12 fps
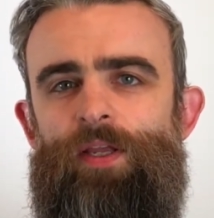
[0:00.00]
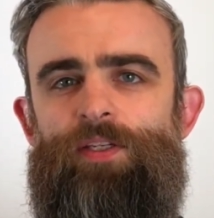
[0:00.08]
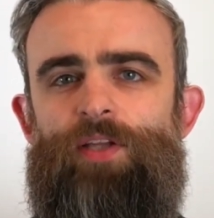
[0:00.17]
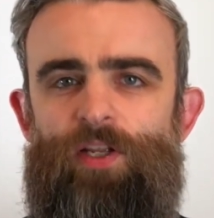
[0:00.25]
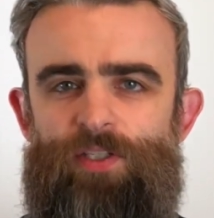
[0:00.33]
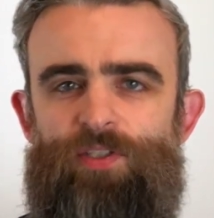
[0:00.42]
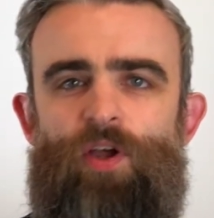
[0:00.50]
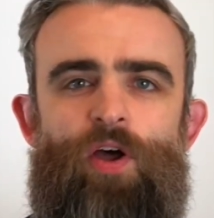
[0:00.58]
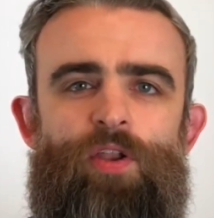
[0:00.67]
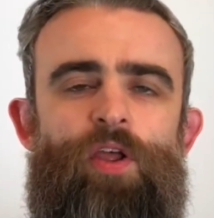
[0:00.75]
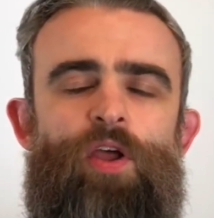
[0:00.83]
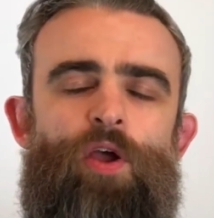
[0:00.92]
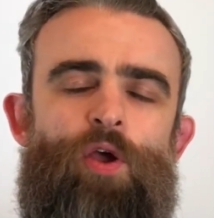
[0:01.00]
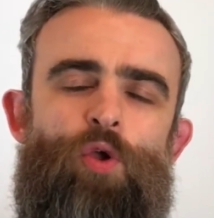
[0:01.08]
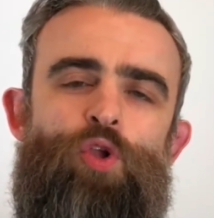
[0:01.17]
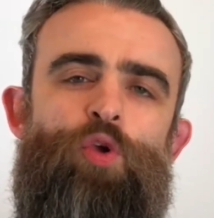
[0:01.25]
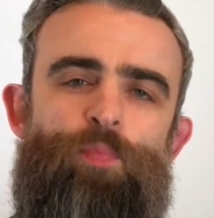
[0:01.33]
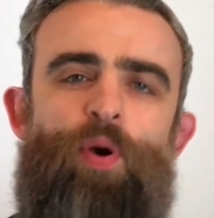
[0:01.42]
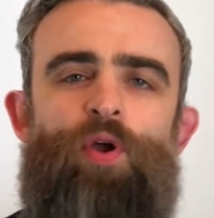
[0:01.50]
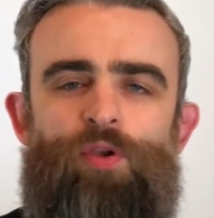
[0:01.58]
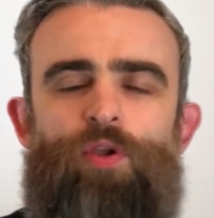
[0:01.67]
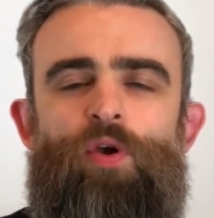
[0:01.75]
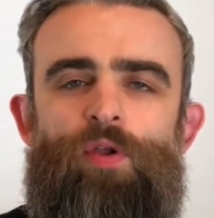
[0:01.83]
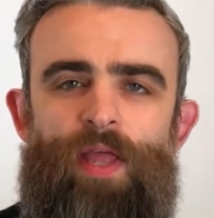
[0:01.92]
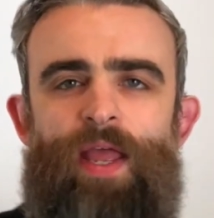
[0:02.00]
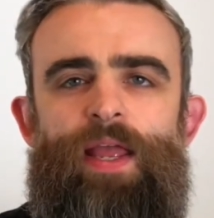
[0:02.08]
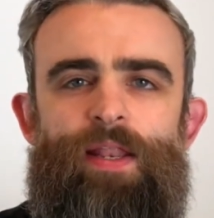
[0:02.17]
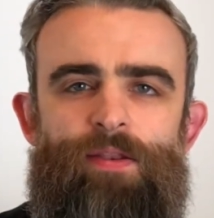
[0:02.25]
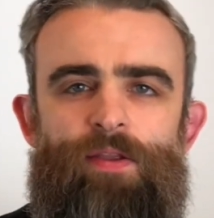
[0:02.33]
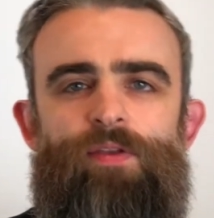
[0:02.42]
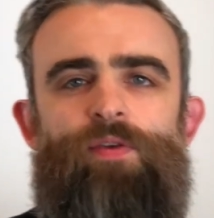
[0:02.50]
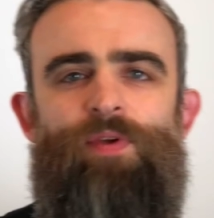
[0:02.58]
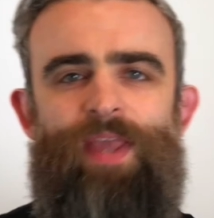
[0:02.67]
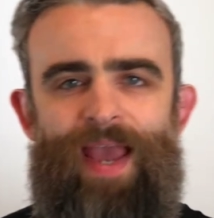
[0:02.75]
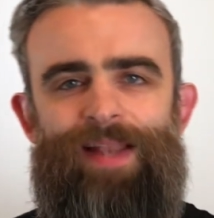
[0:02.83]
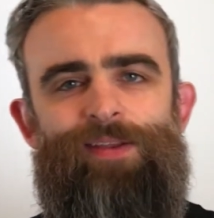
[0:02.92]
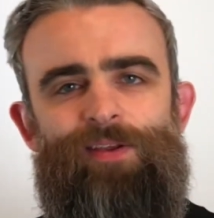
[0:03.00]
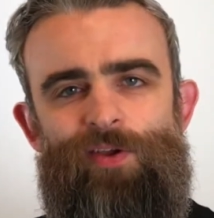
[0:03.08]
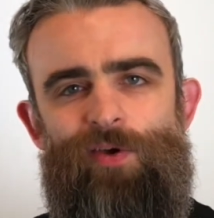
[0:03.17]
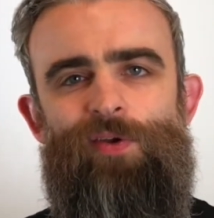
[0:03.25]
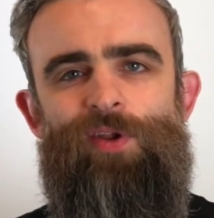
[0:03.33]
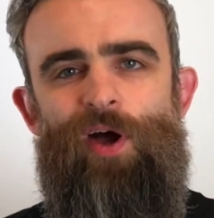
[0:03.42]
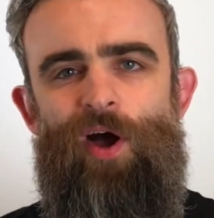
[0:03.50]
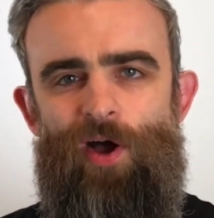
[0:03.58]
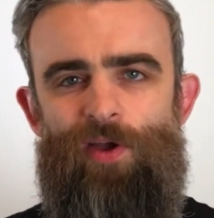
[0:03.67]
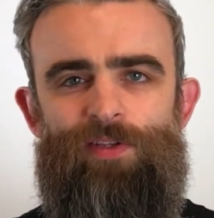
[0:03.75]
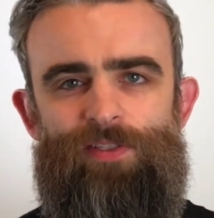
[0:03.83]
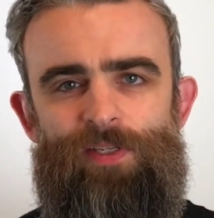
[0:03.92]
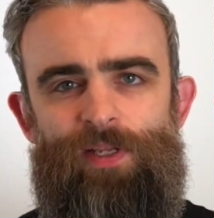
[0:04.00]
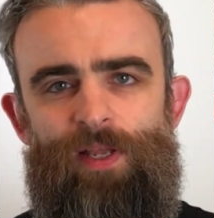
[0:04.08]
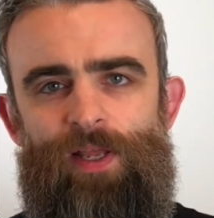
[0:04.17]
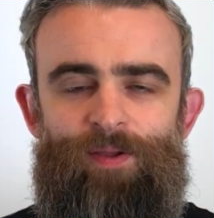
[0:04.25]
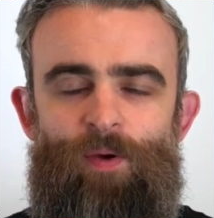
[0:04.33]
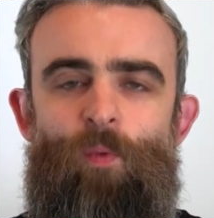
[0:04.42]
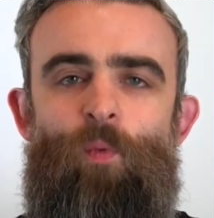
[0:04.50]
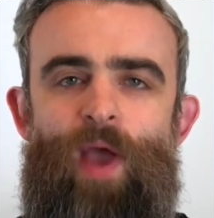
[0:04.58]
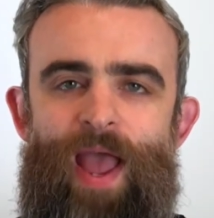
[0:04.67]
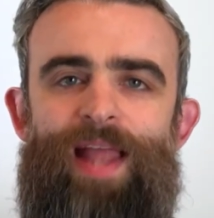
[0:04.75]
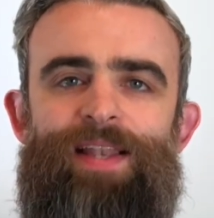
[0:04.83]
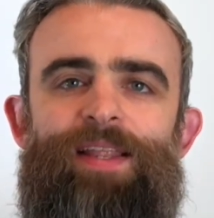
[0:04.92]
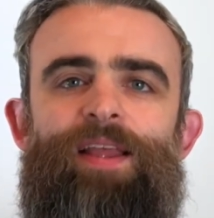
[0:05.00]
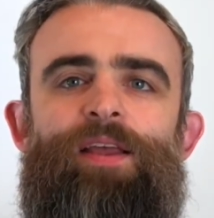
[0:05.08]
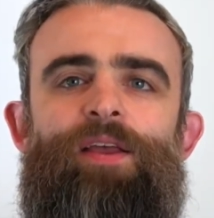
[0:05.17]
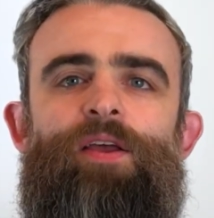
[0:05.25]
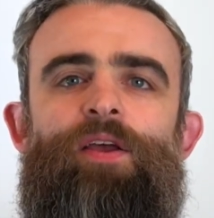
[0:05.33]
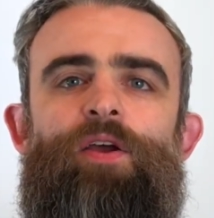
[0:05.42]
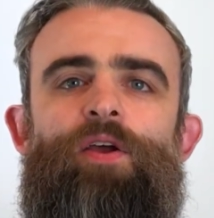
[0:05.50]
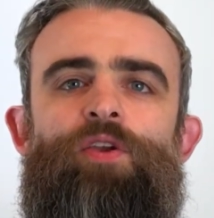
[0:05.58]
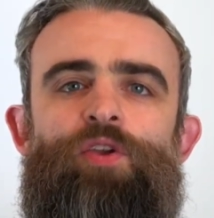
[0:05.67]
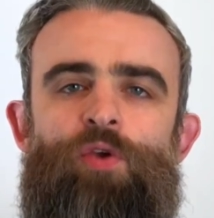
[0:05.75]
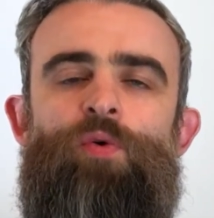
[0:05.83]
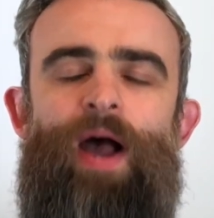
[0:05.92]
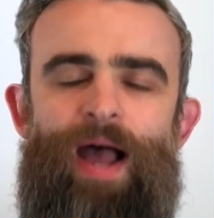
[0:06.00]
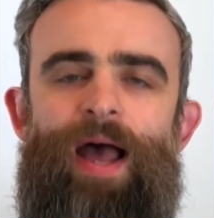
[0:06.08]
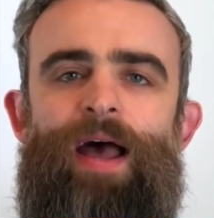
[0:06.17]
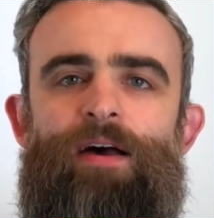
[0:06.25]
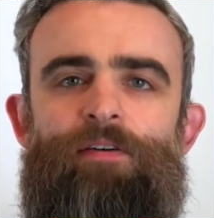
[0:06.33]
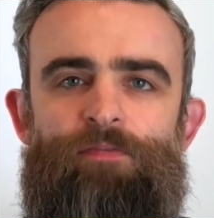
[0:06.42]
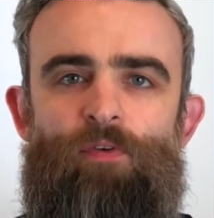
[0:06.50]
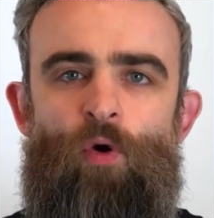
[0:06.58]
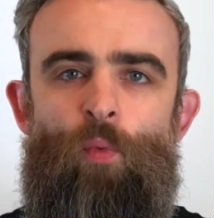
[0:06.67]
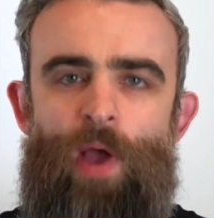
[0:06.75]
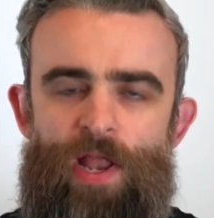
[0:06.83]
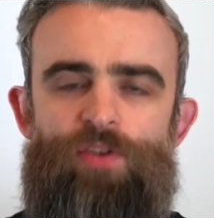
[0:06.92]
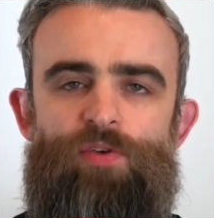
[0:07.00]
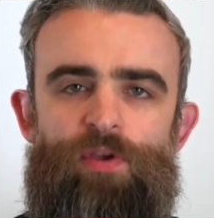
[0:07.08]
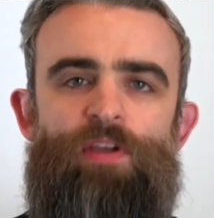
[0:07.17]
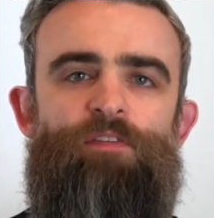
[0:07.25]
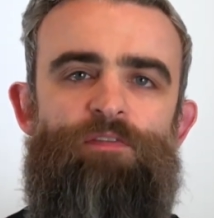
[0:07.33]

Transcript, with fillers: Touched on, you put good in, you get good out. When you have, or when you can